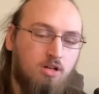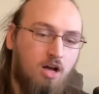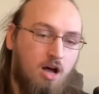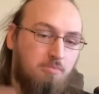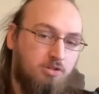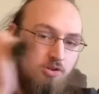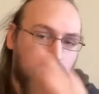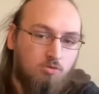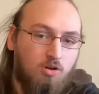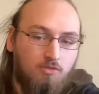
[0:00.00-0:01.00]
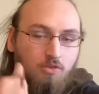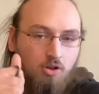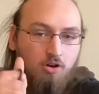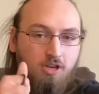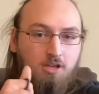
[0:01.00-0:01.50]
But it's also good for the
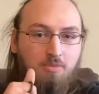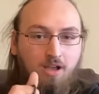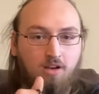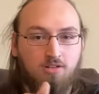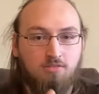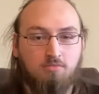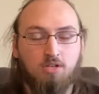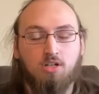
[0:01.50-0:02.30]
hooking mechanism.